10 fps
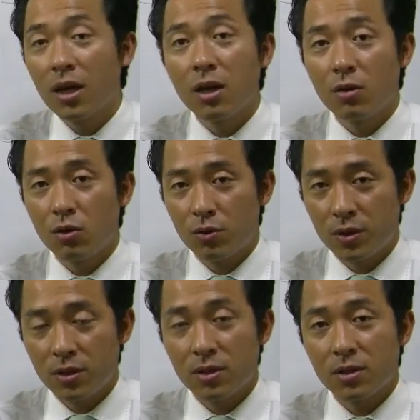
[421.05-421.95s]

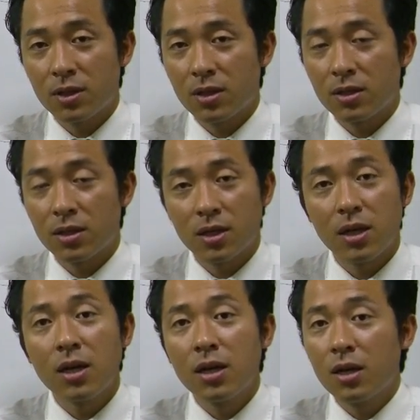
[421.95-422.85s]
lower than the
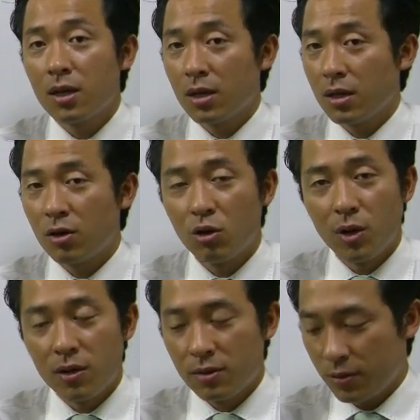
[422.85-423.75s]
normal.